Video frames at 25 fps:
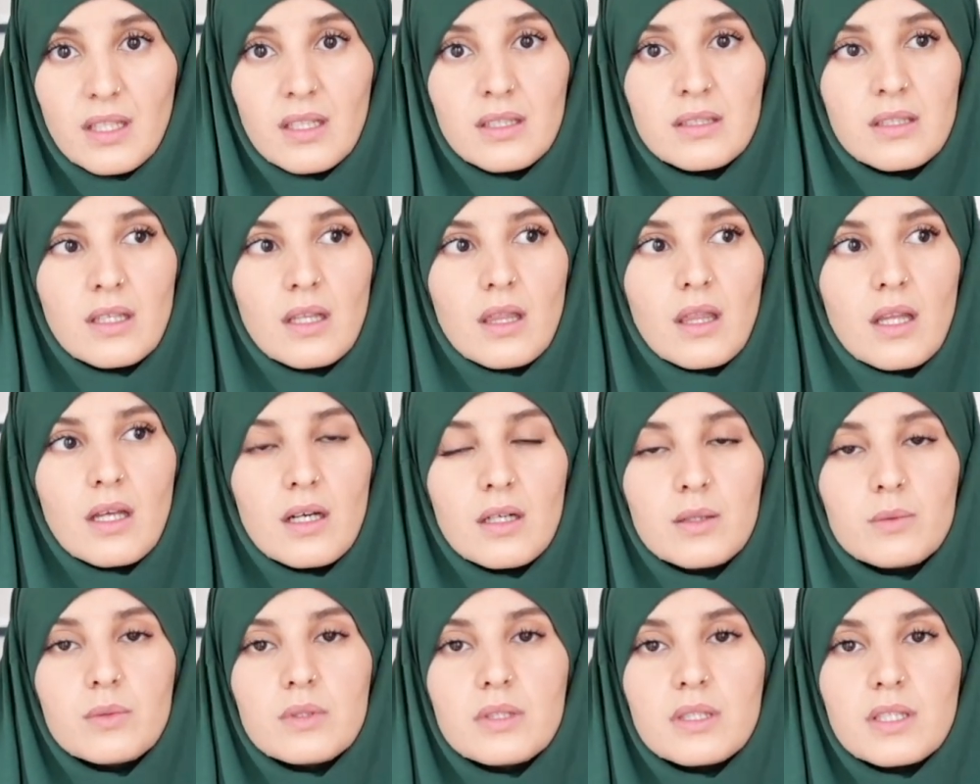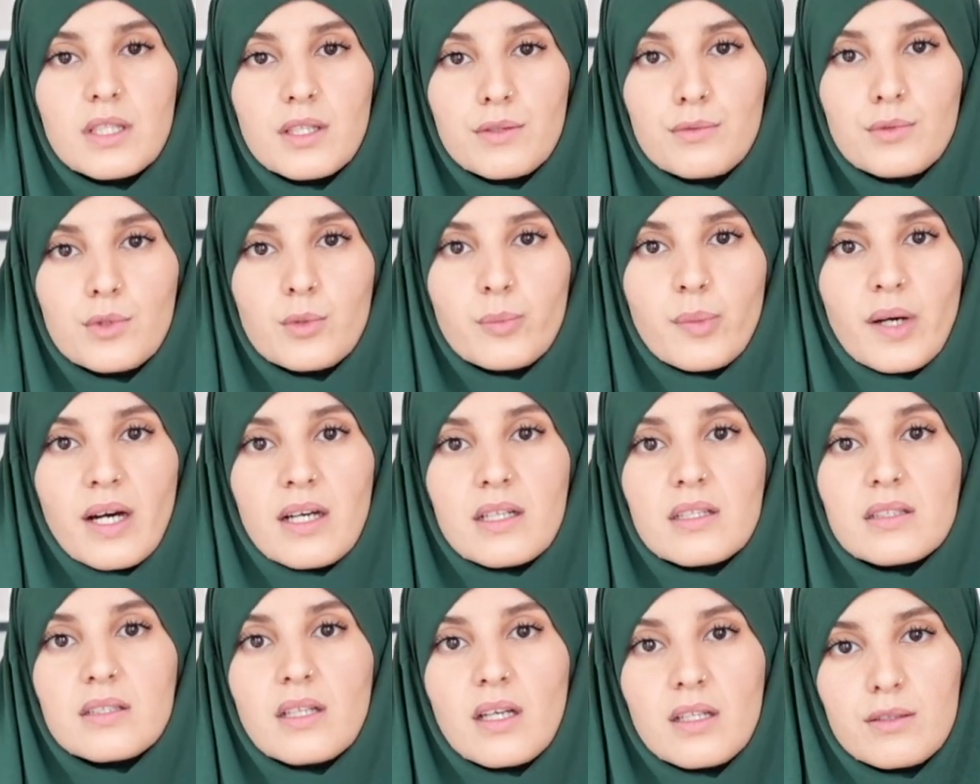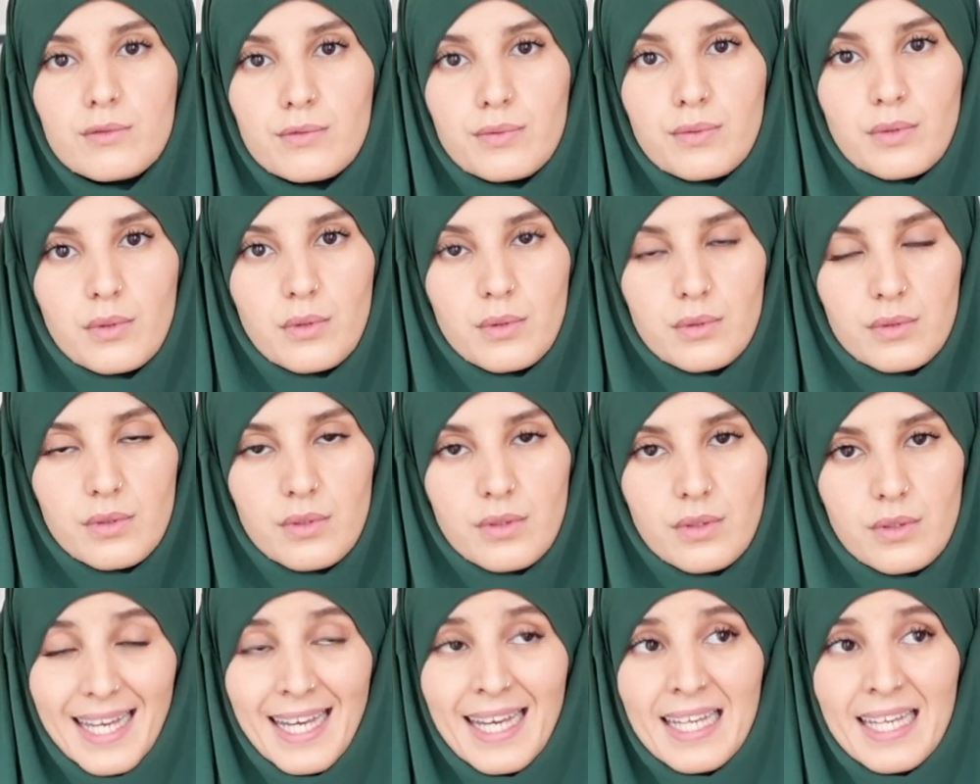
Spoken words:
and Allah will give you back tenfold.